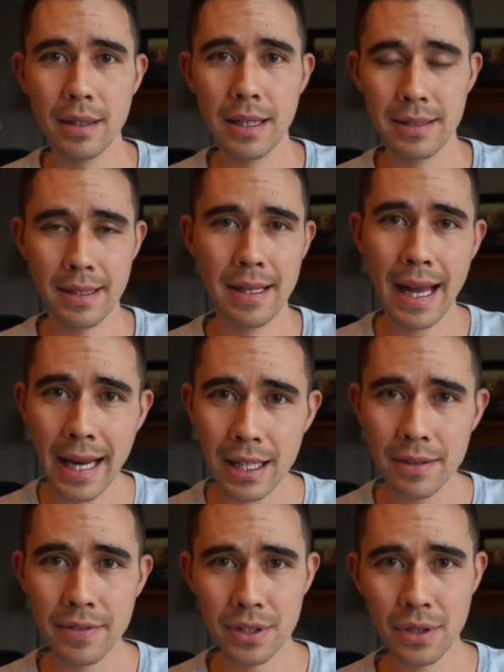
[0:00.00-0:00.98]
It's a
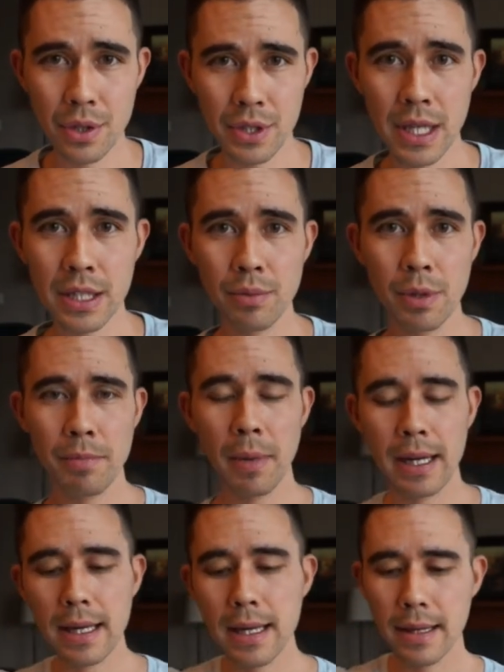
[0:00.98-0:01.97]
negative association with
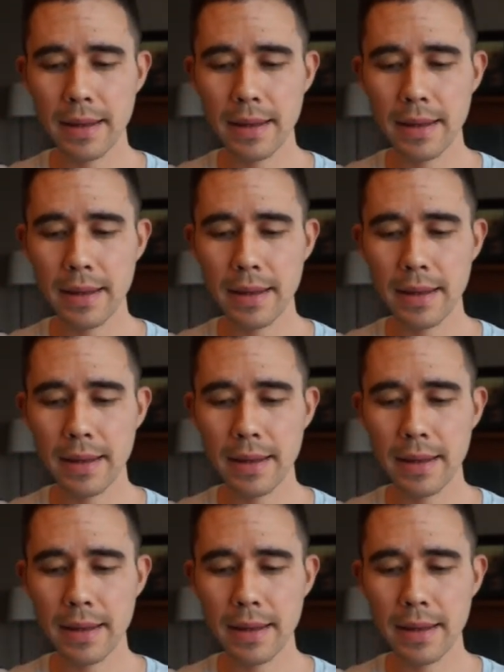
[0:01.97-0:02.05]
money.